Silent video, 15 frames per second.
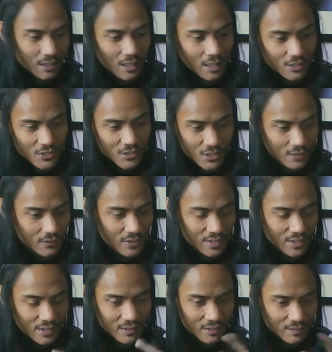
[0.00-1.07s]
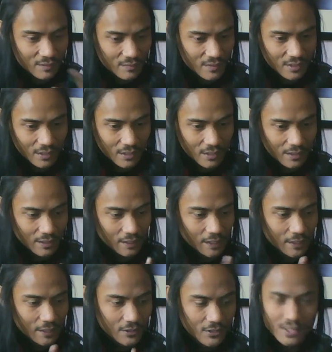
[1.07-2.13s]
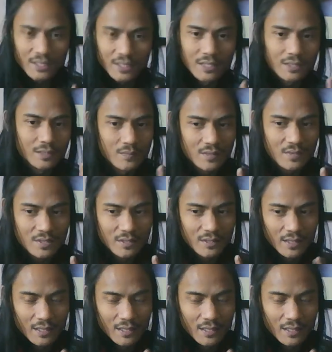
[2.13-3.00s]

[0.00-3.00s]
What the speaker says: Our chakra systems are our energy systems